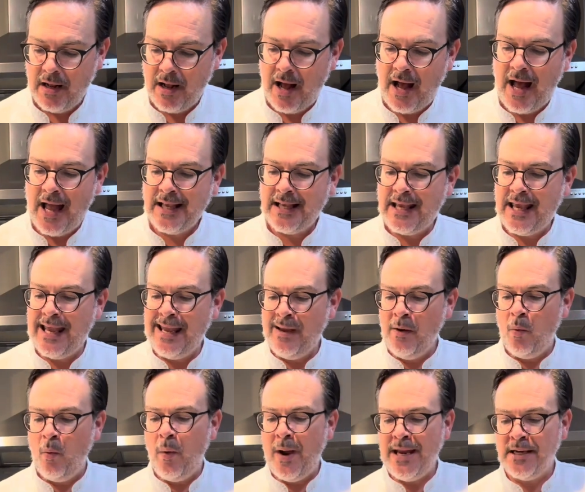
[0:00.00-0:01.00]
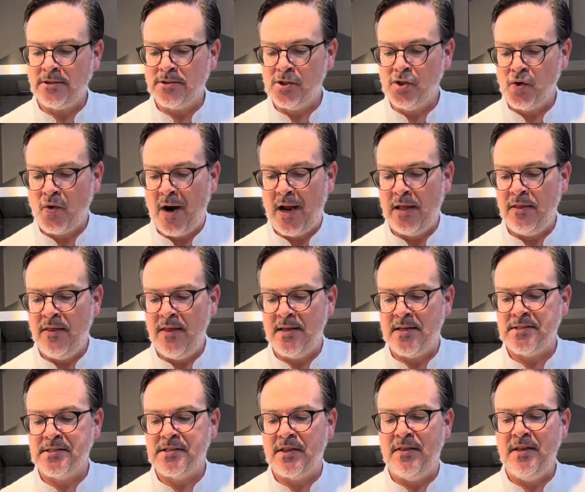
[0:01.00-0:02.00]
I can't wait to try
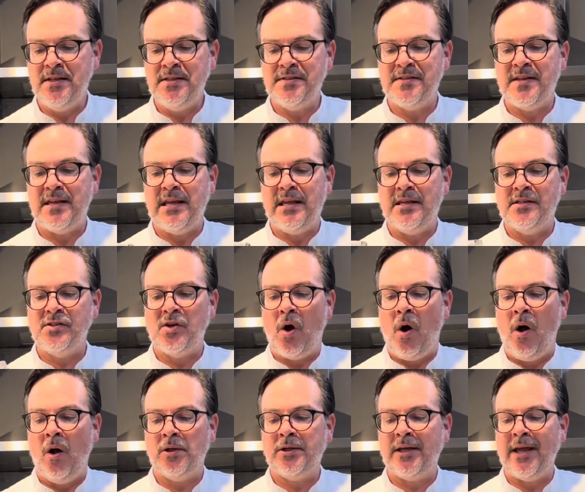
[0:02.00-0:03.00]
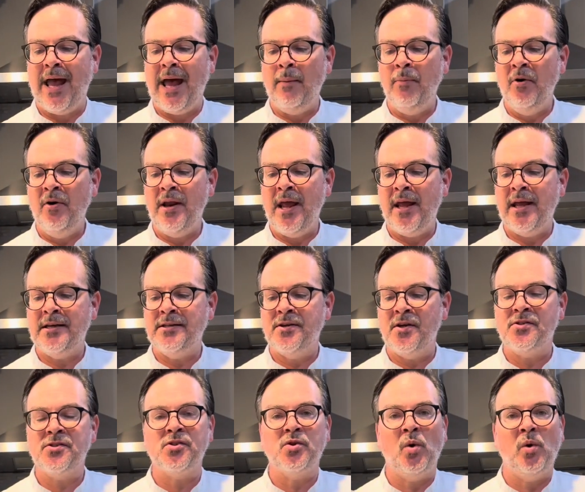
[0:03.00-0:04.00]
this. This is called Cabernet
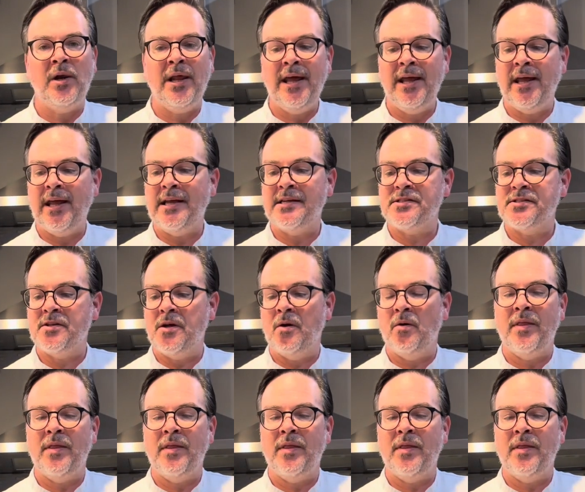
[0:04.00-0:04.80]
de Soleil, so